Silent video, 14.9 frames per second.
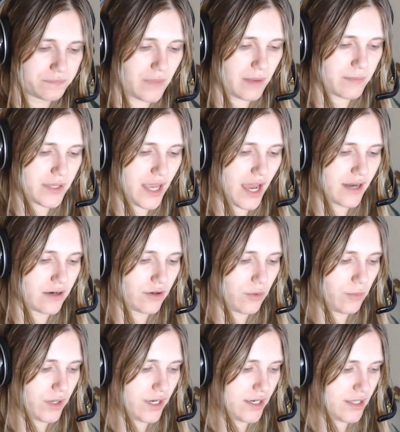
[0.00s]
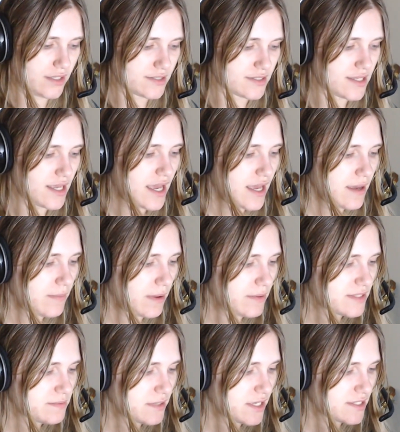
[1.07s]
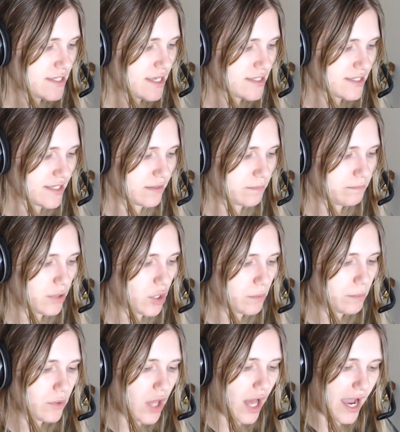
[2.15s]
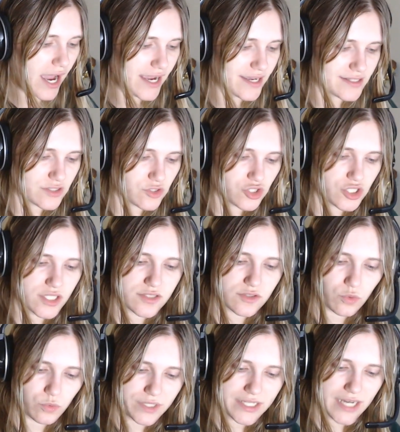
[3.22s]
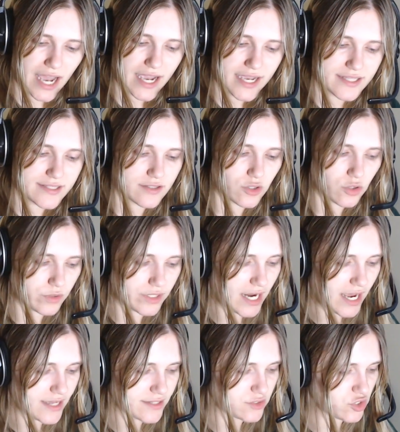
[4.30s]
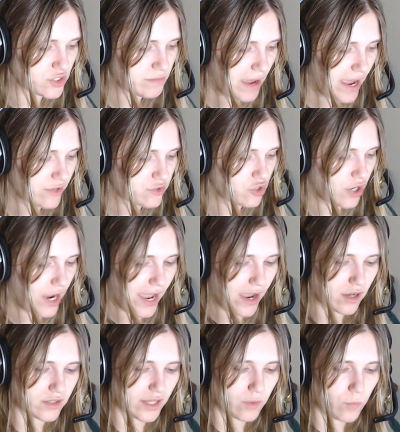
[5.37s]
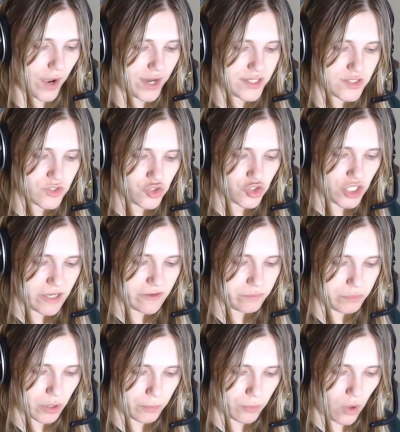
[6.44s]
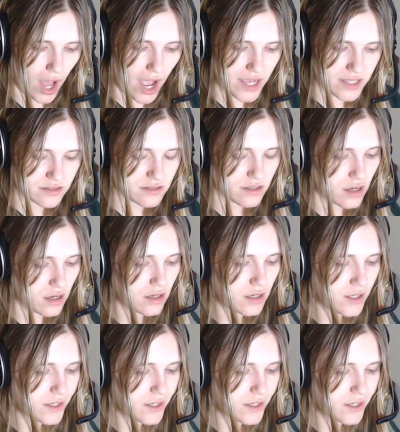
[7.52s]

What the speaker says: Maybe, I don't know what it is. Maybe it's because he has, like, purple eyes and she has green eyes and the green eyes just match her hair. Like, why doesn't she have purple eyes?